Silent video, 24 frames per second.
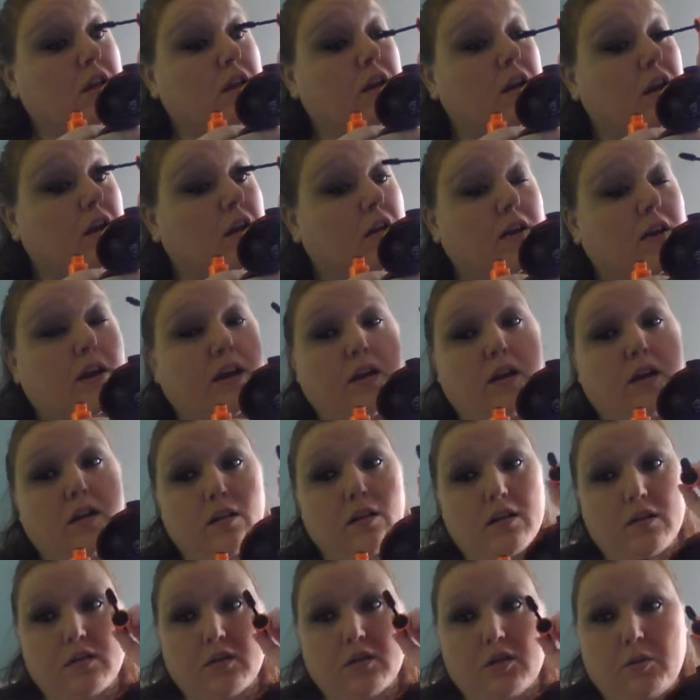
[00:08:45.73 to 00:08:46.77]
and I'll get a
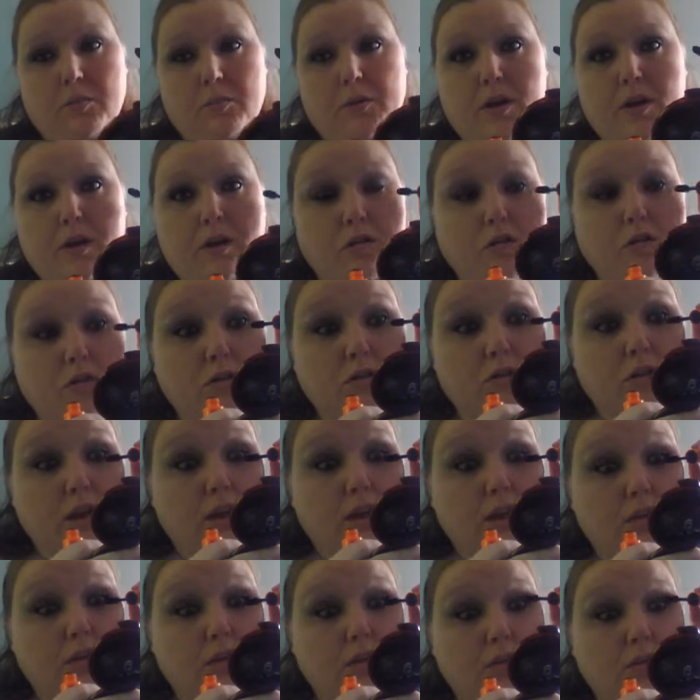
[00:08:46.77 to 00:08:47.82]
little bit closer so you
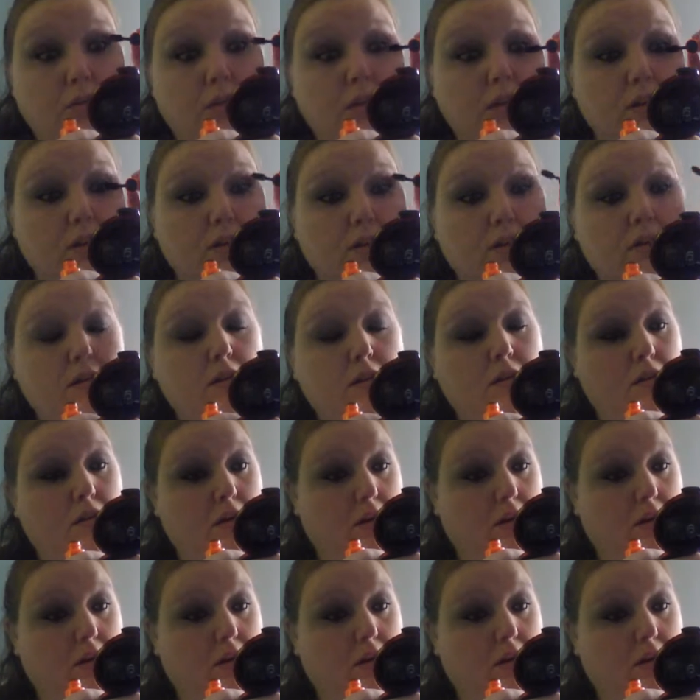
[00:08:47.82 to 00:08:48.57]
can see what this does